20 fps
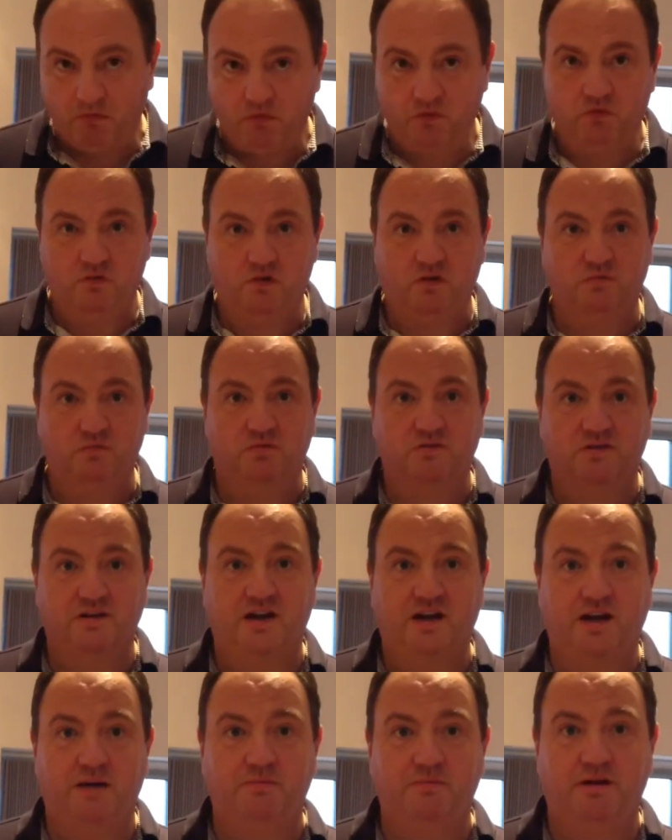Who knows what's
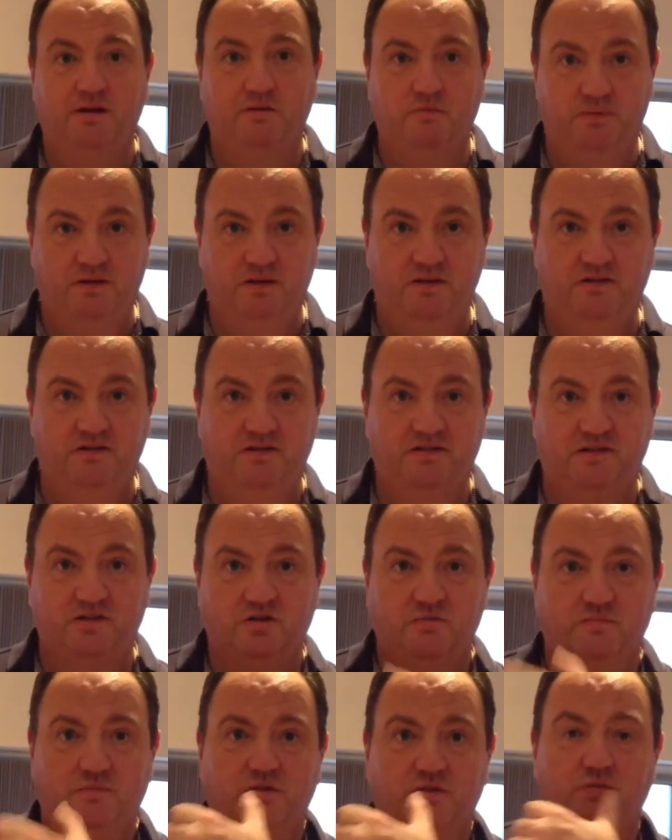going to happen? That will be the
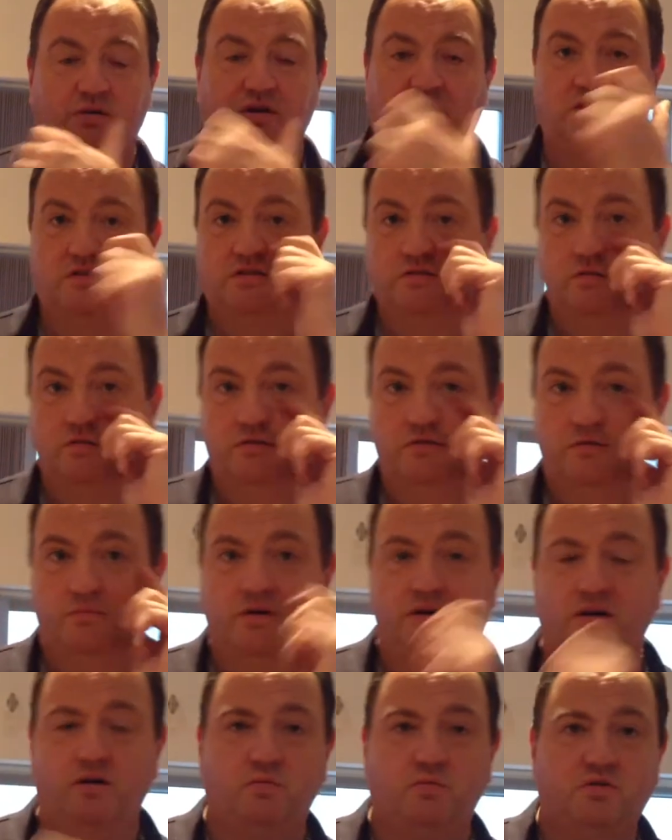decision between the two of them.
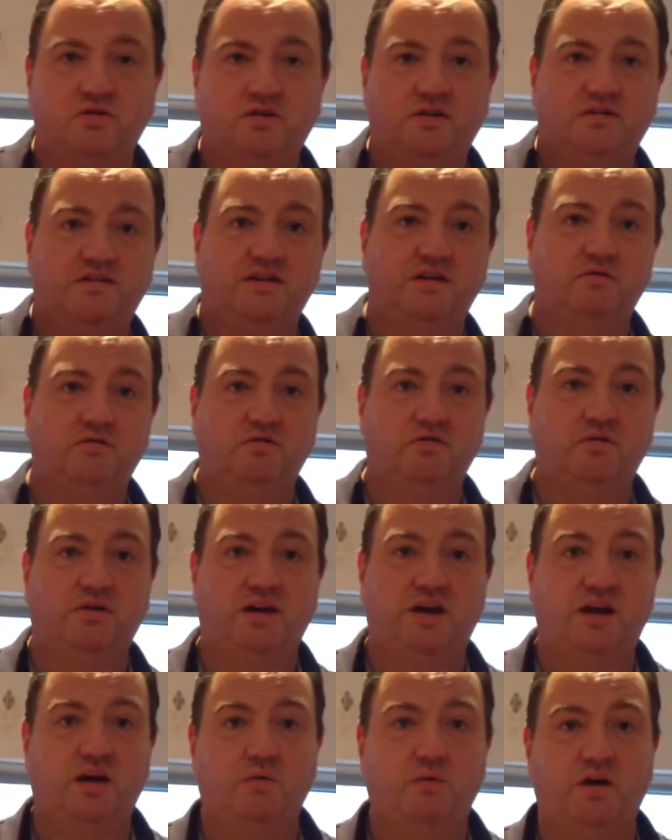I know Waddy said he'll do it
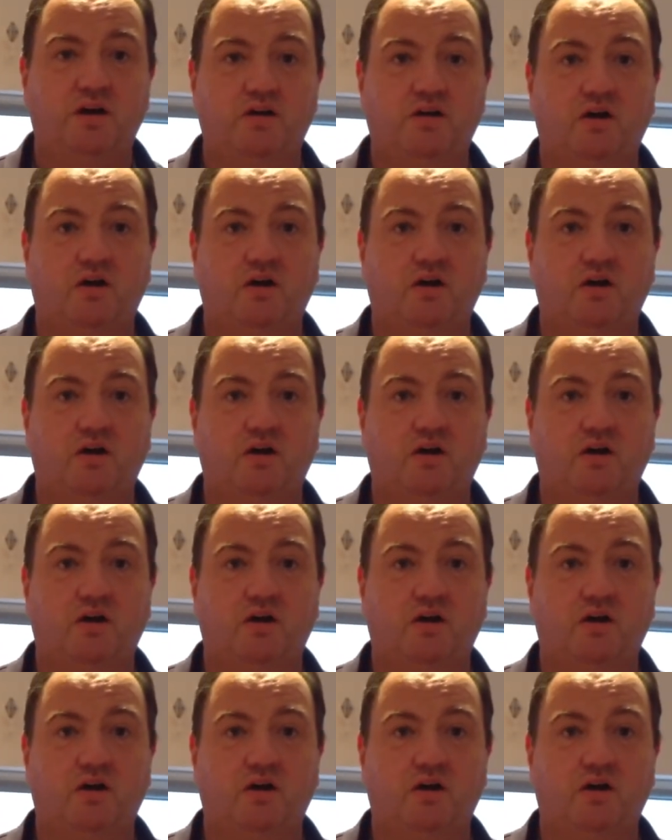anyway.